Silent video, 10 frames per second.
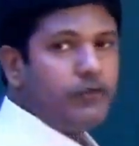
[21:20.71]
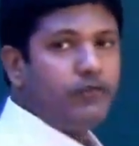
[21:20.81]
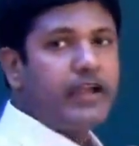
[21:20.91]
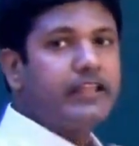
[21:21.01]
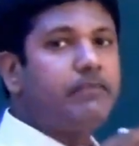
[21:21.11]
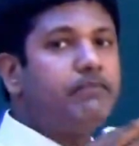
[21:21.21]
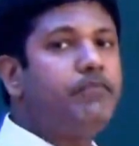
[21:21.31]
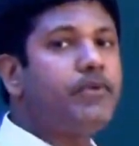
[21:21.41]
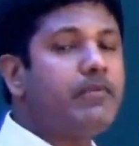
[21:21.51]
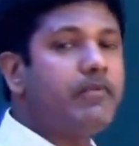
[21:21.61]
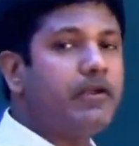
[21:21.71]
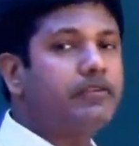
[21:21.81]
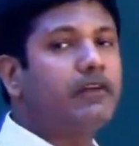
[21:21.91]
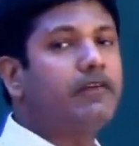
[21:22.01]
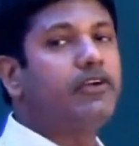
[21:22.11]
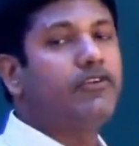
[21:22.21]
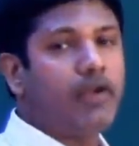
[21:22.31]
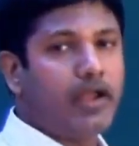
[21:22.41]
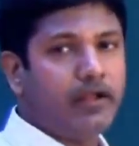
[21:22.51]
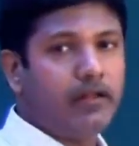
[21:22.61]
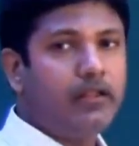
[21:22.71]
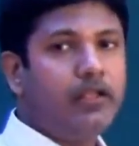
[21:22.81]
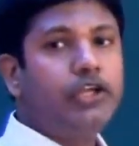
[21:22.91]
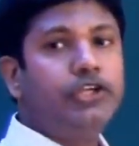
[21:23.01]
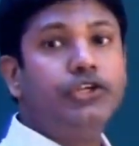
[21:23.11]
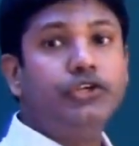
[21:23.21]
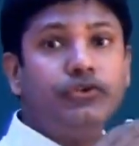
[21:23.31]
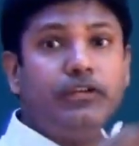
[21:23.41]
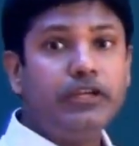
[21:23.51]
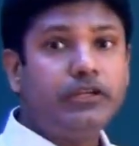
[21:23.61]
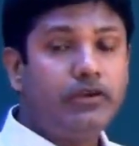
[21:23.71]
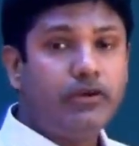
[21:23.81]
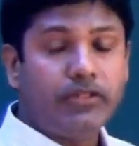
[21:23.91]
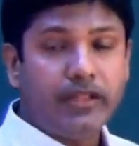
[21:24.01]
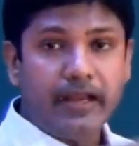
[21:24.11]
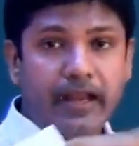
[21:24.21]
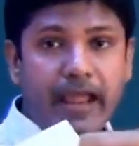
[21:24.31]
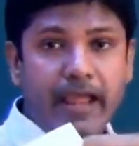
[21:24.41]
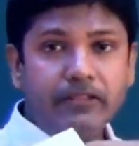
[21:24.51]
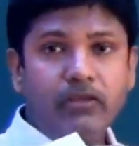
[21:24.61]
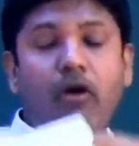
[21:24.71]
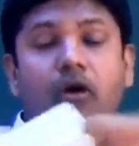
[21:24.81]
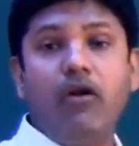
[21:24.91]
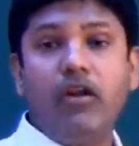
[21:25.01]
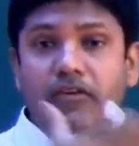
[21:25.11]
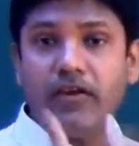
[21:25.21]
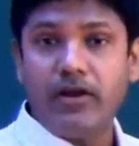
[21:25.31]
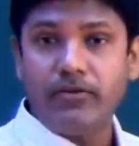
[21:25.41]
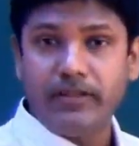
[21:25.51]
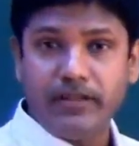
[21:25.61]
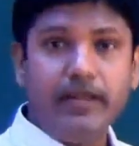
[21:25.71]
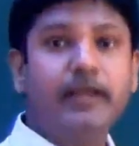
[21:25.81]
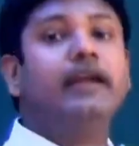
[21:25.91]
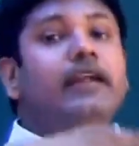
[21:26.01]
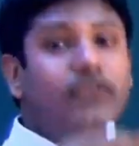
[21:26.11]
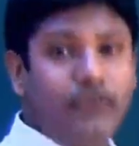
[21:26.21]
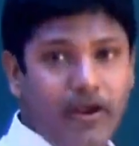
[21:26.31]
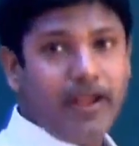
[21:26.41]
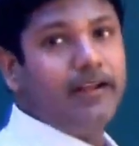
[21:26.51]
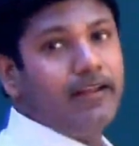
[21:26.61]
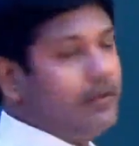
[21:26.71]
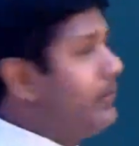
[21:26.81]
to find the perimeters of a triangle, you need to know the length all around the triangle. Am